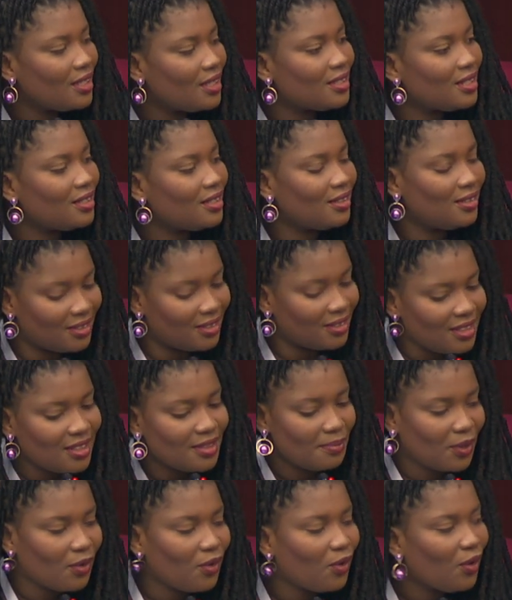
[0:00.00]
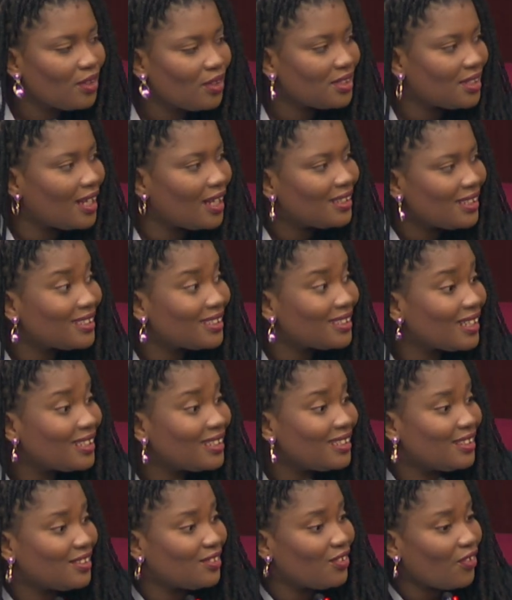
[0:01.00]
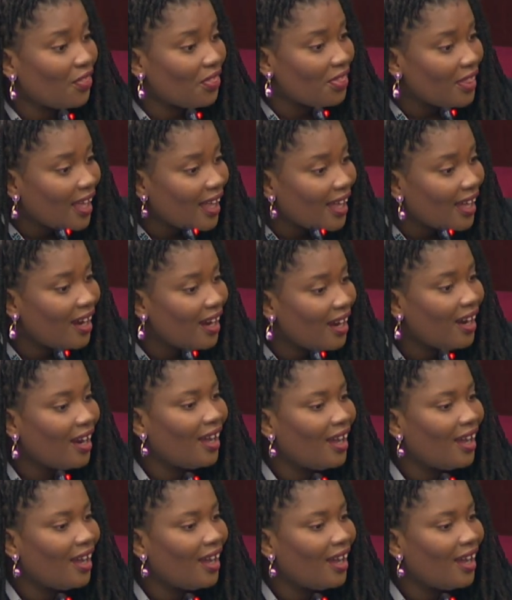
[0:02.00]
Is it just because the understanding is not there,